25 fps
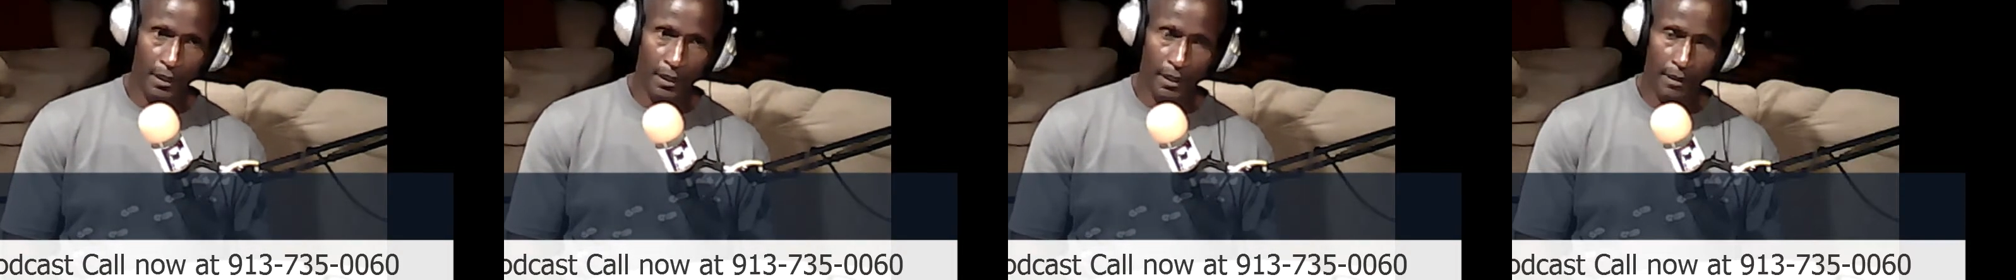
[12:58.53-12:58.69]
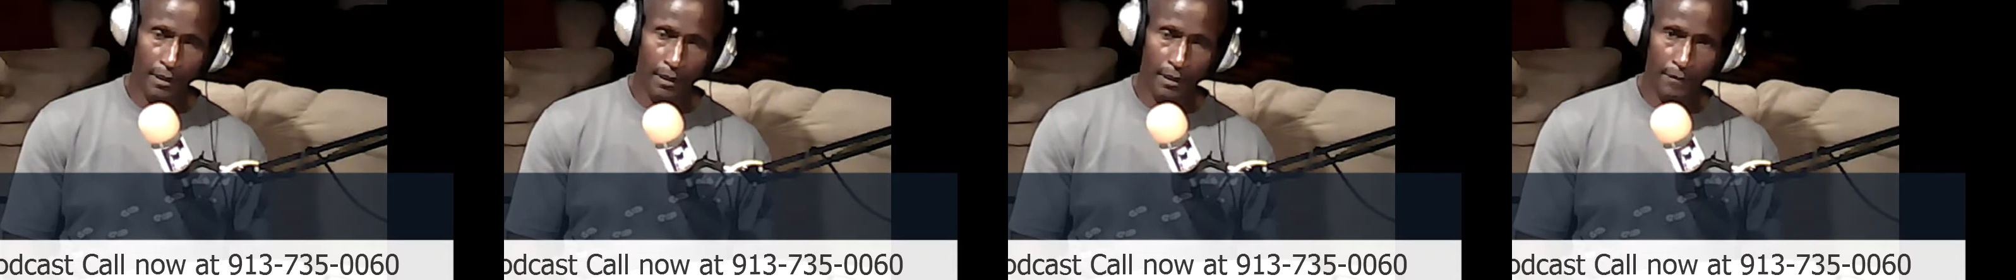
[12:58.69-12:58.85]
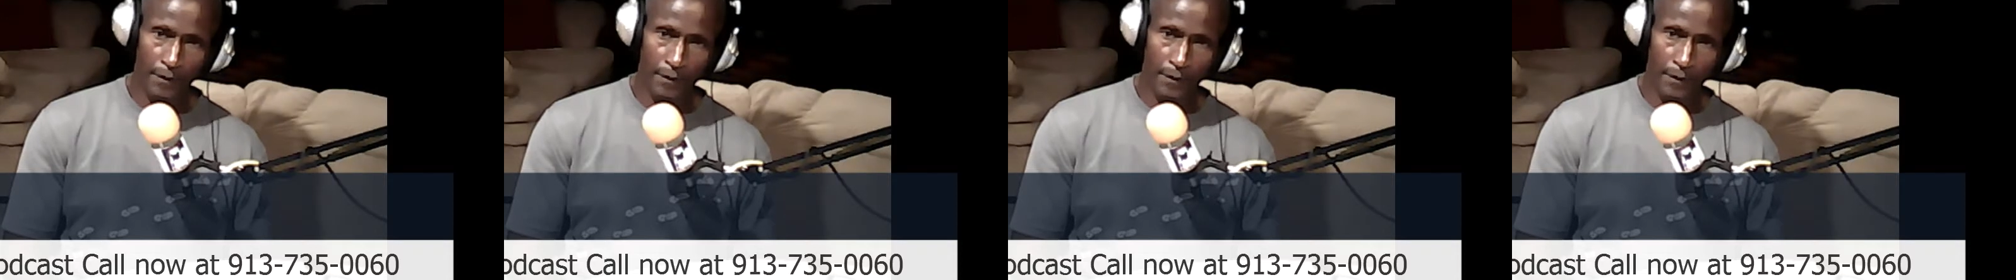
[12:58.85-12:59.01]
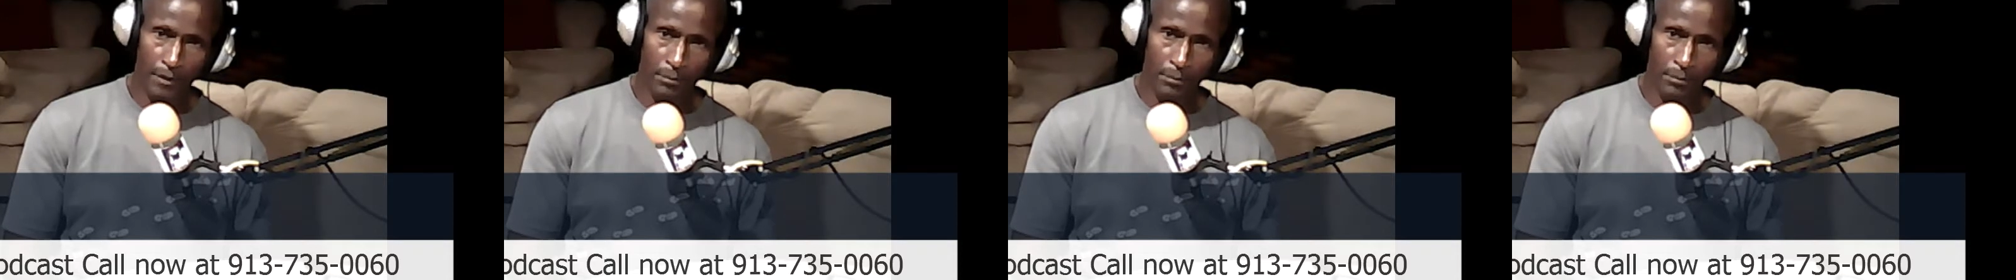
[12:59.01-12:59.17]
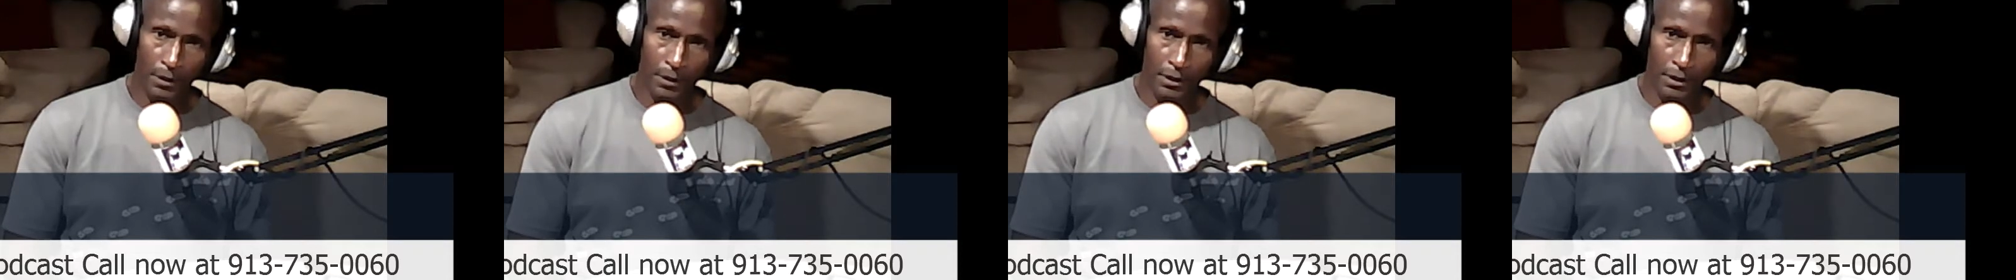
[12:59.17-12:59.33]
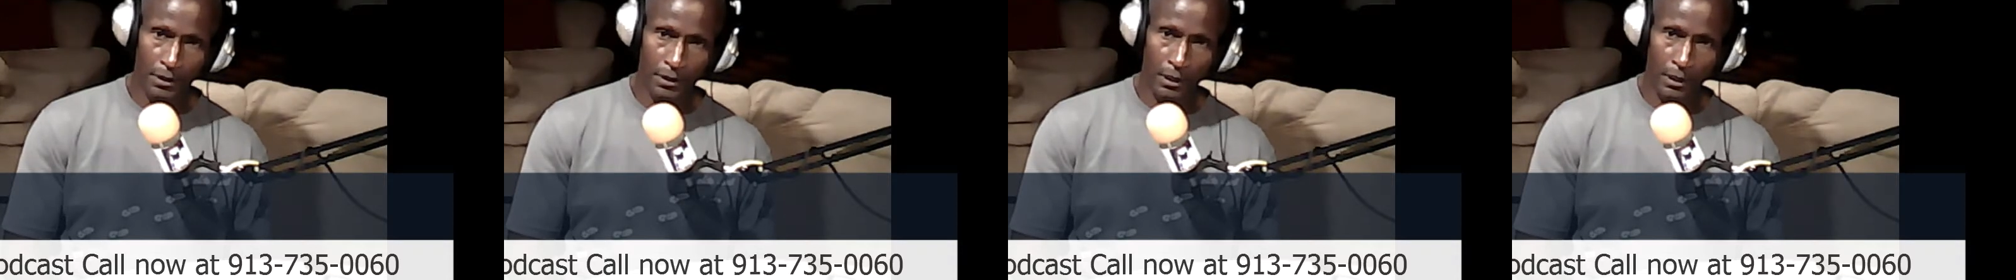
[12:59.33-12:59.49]
have the
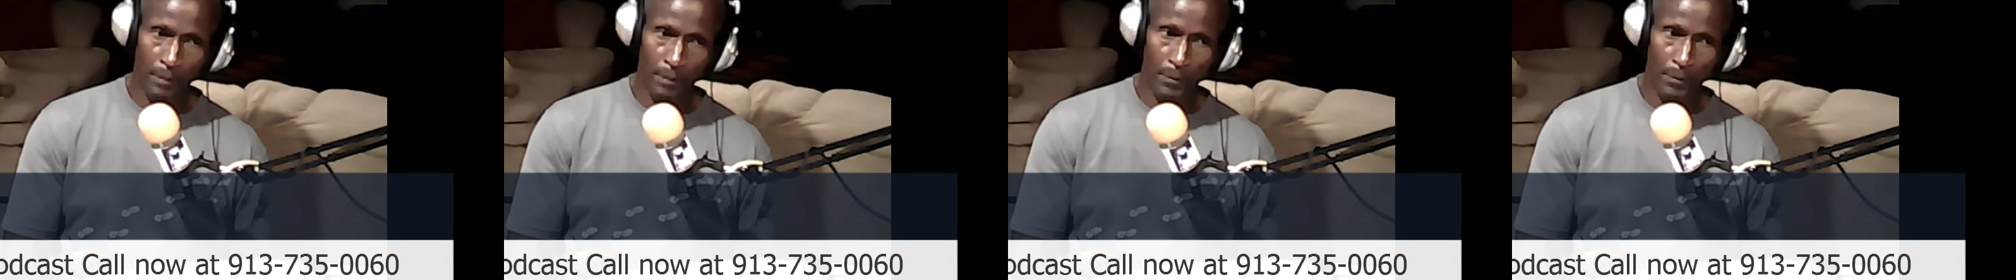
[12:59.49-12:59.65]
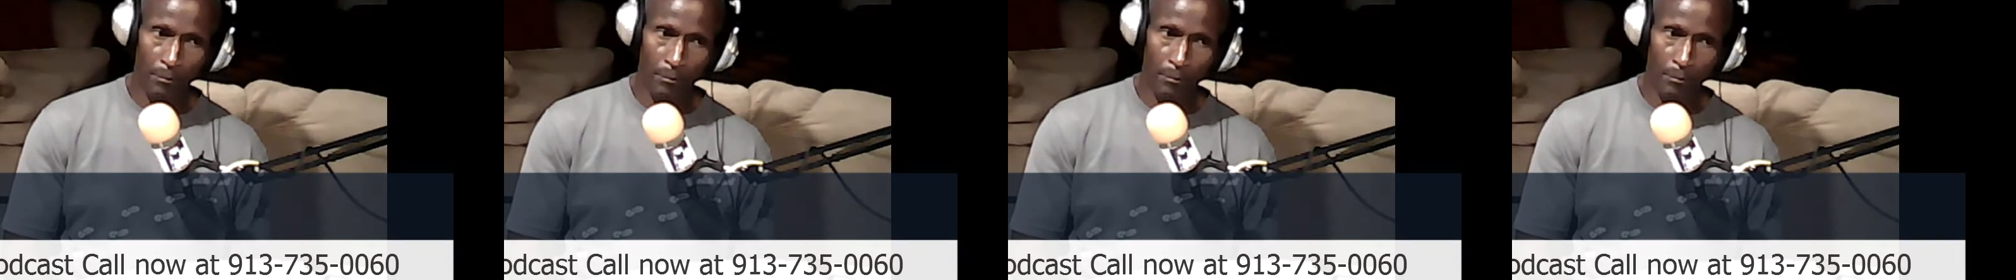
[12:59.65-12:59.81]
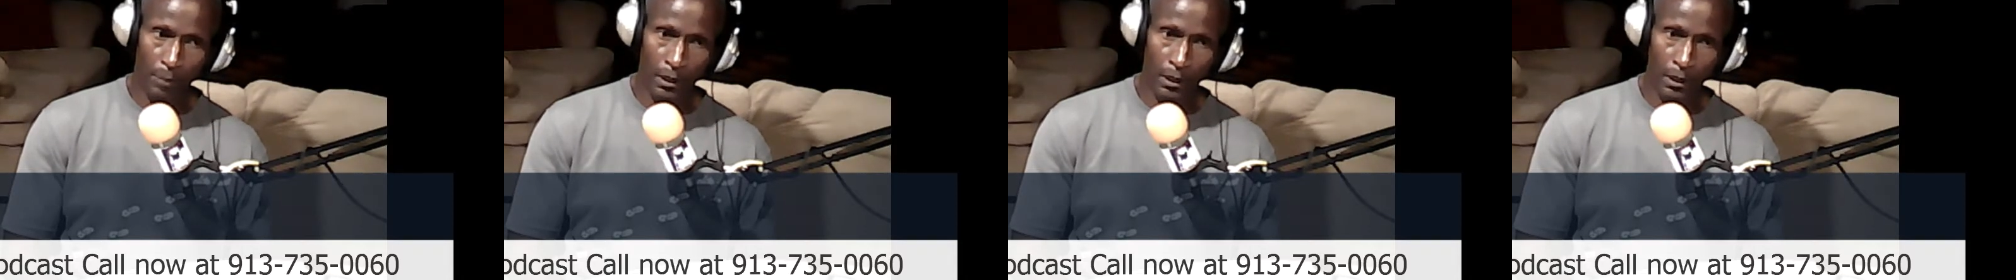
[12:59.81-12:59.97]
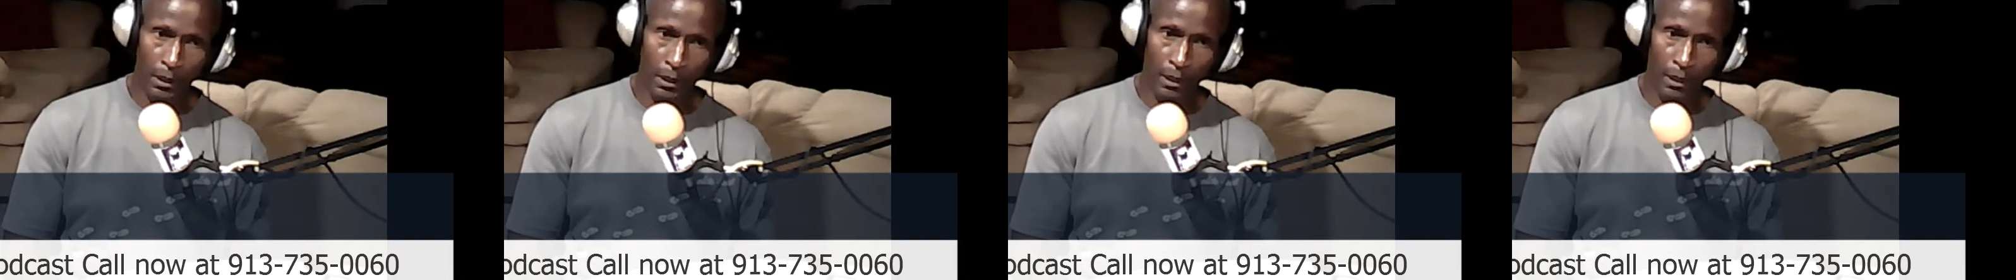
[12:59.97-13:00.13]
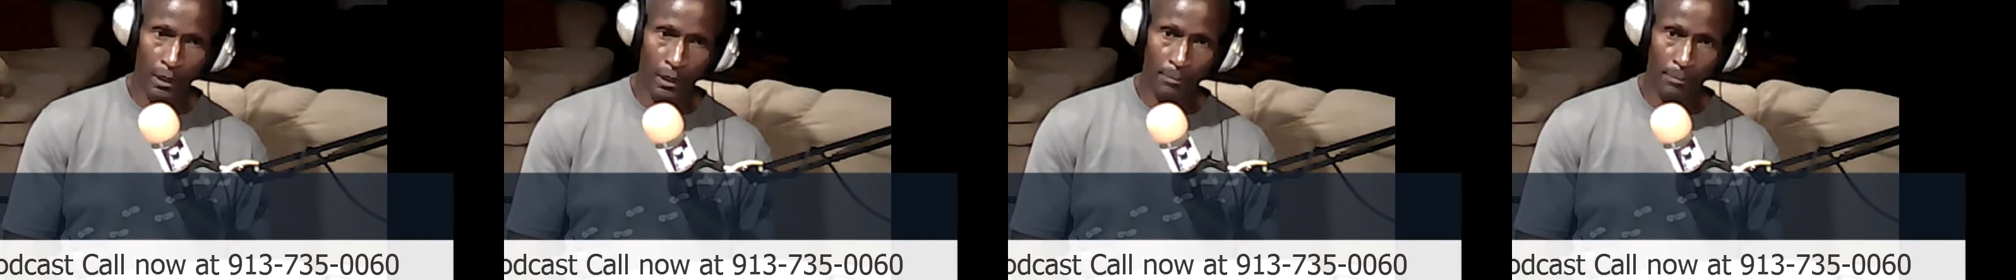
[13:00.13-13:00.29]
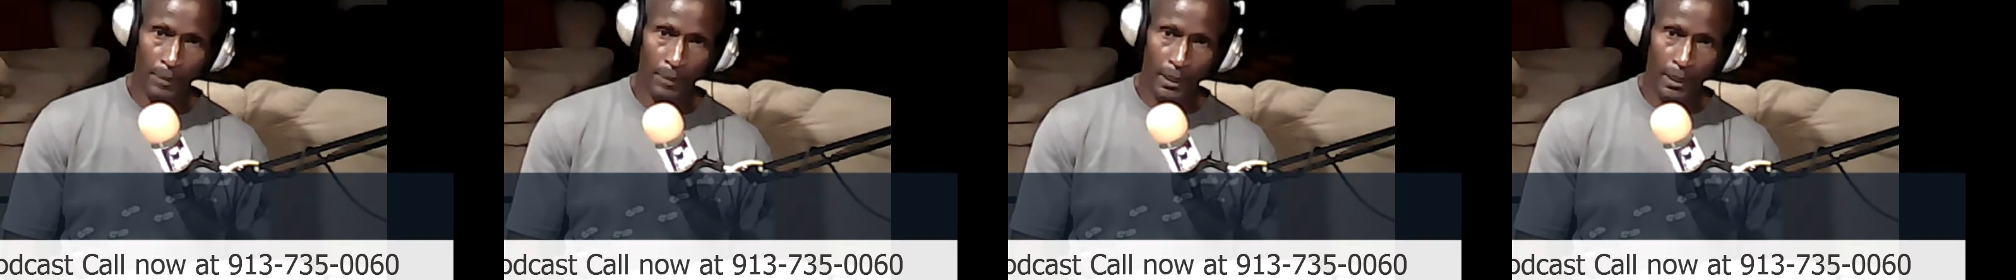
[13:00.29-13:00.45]
push-up, the
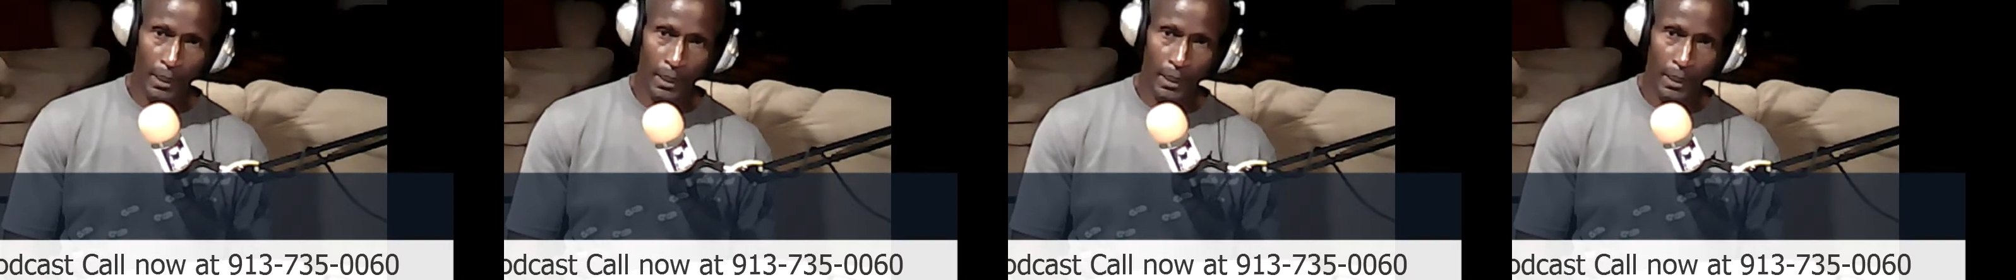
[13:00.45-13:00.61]
pull-up,